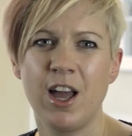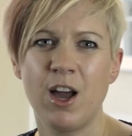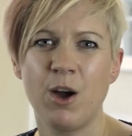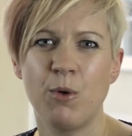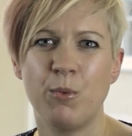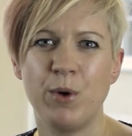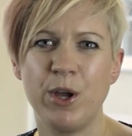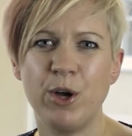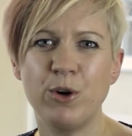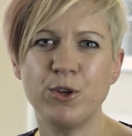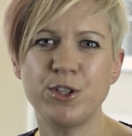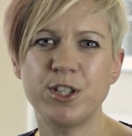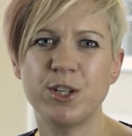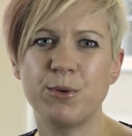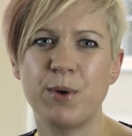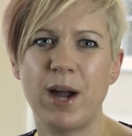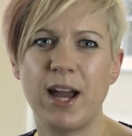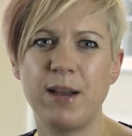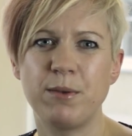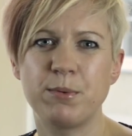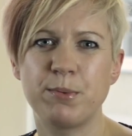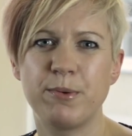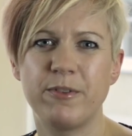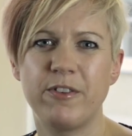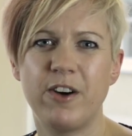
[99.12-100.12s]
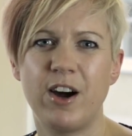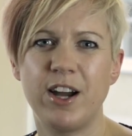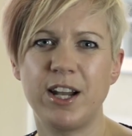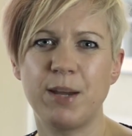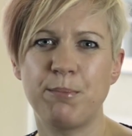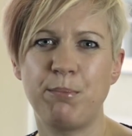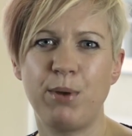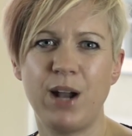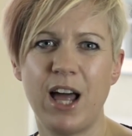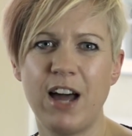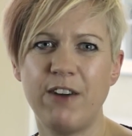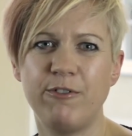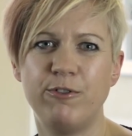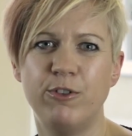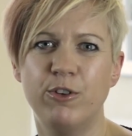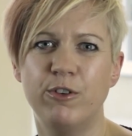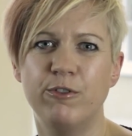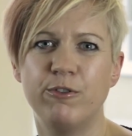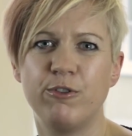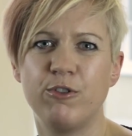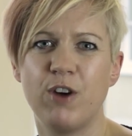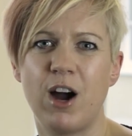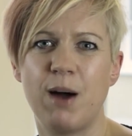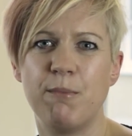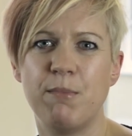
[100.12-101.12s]
We also aim to provide a
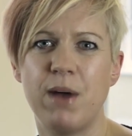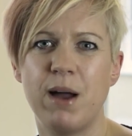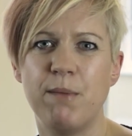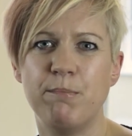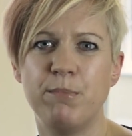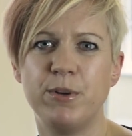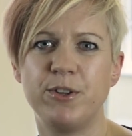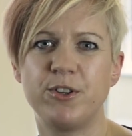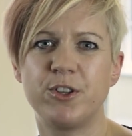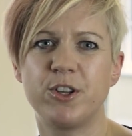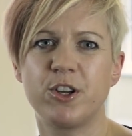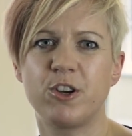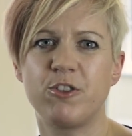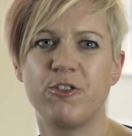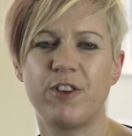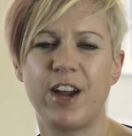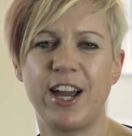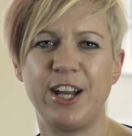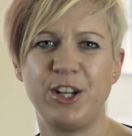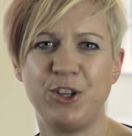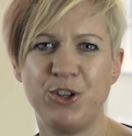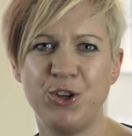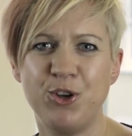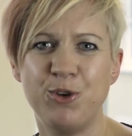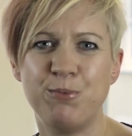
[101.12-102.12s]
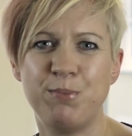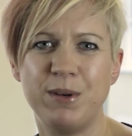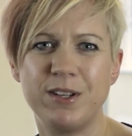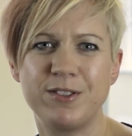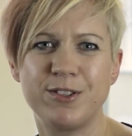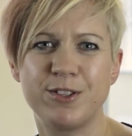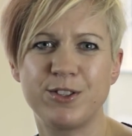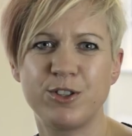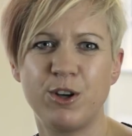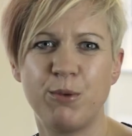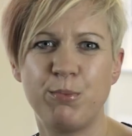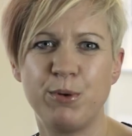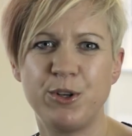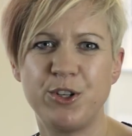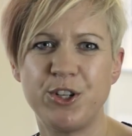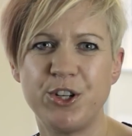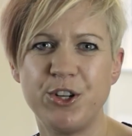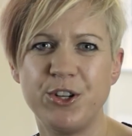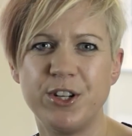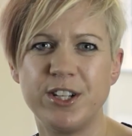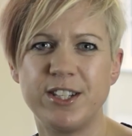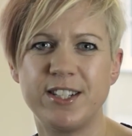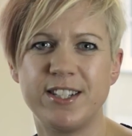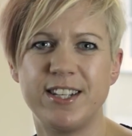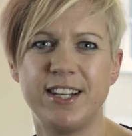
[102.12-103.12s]
platform for our members to create new business
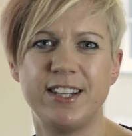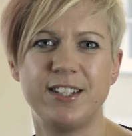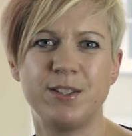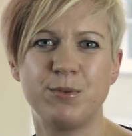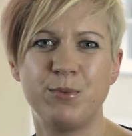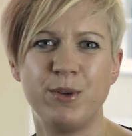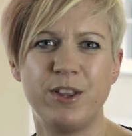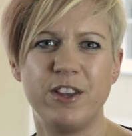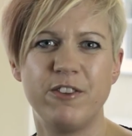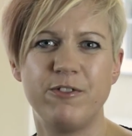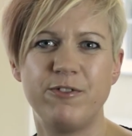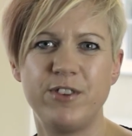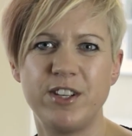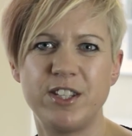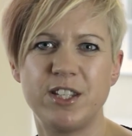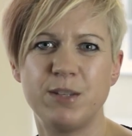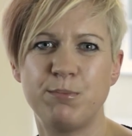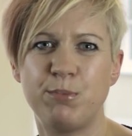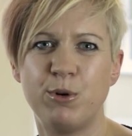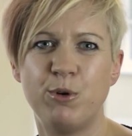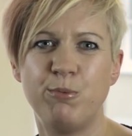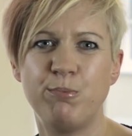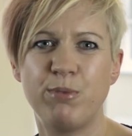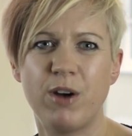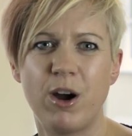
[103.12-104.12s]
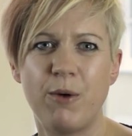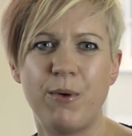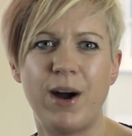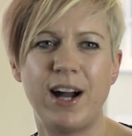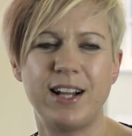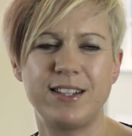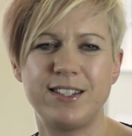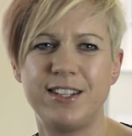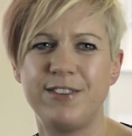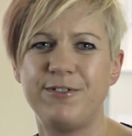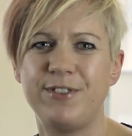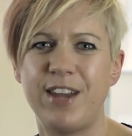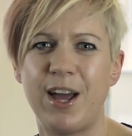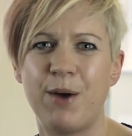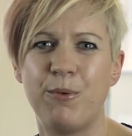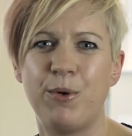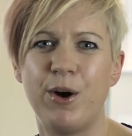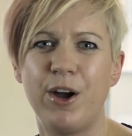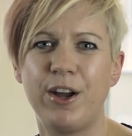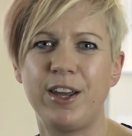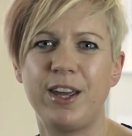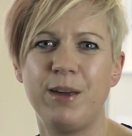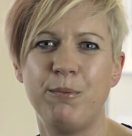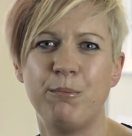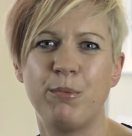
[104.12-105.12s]
opportunities with a visible proactive
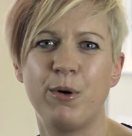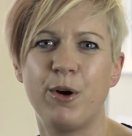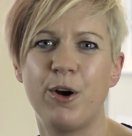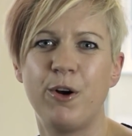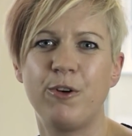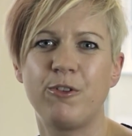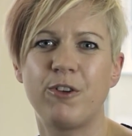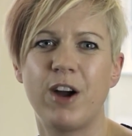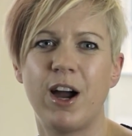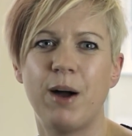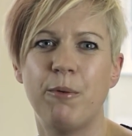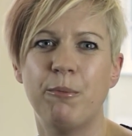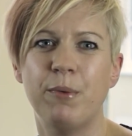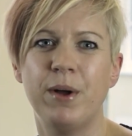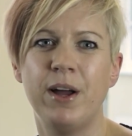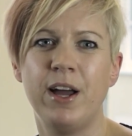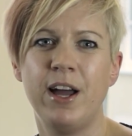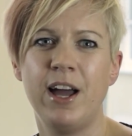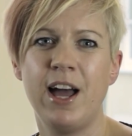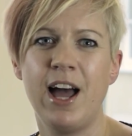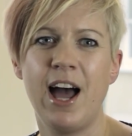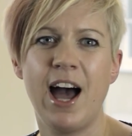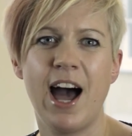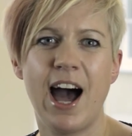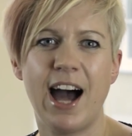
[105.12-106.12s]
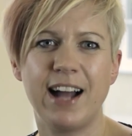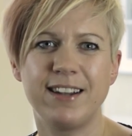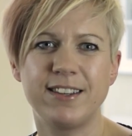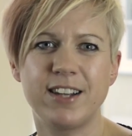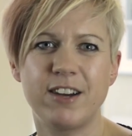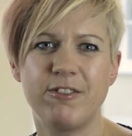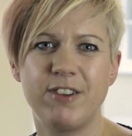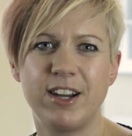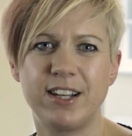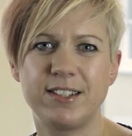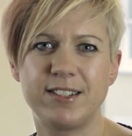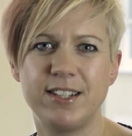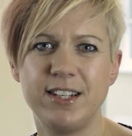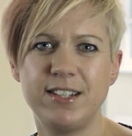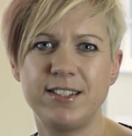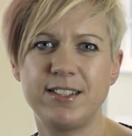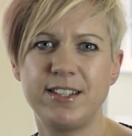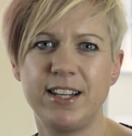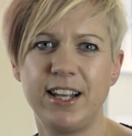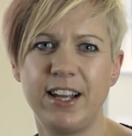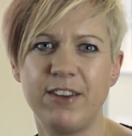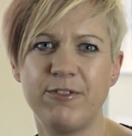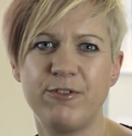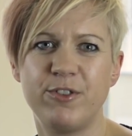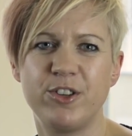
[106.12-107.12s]
networking programme, and our
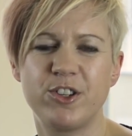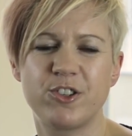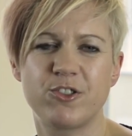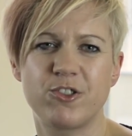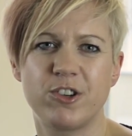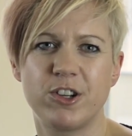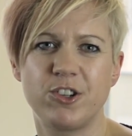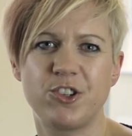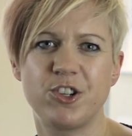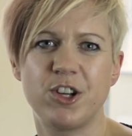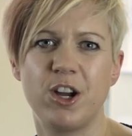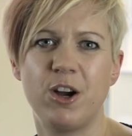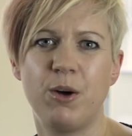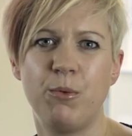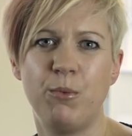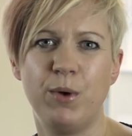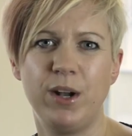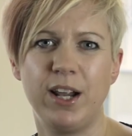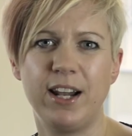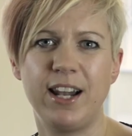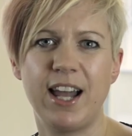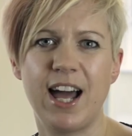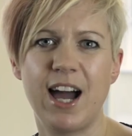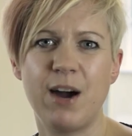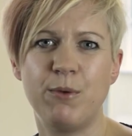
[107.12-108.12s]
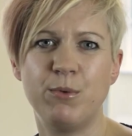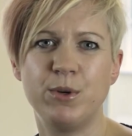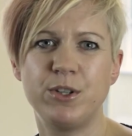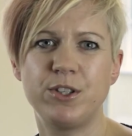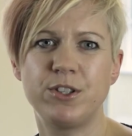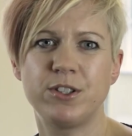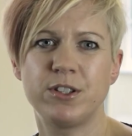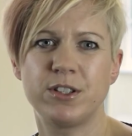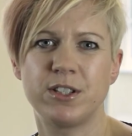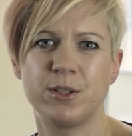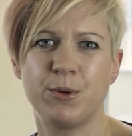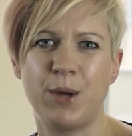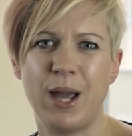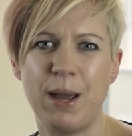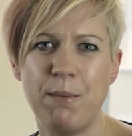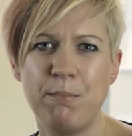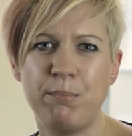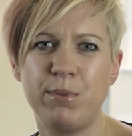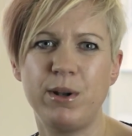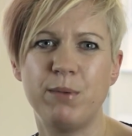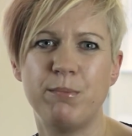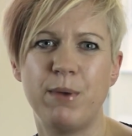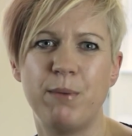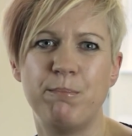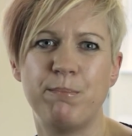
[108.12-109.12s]
existing infrastructure will allow us to
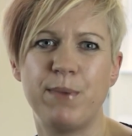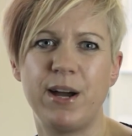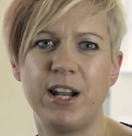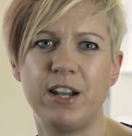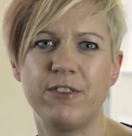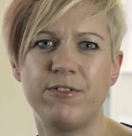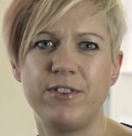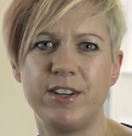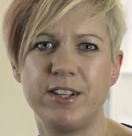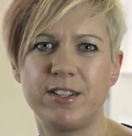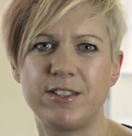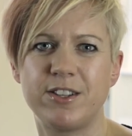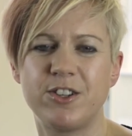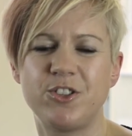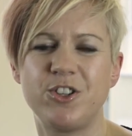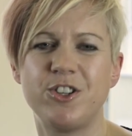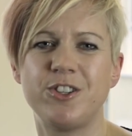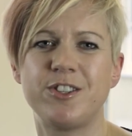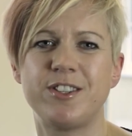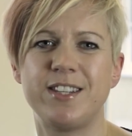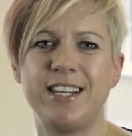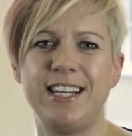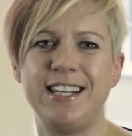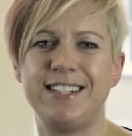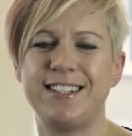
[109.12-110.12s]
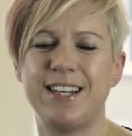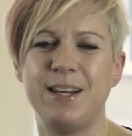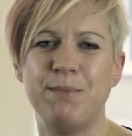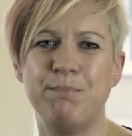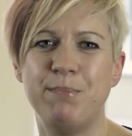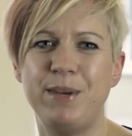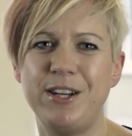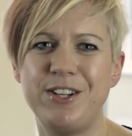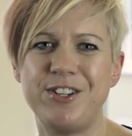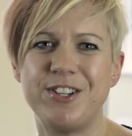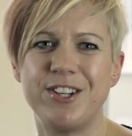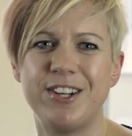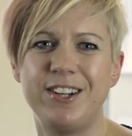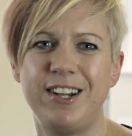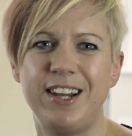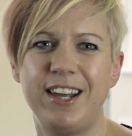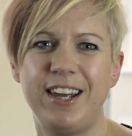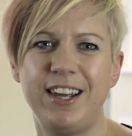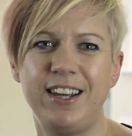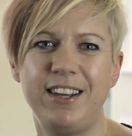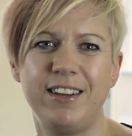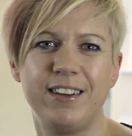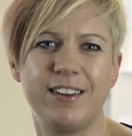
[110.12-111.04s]
implement benefits such as these immediately.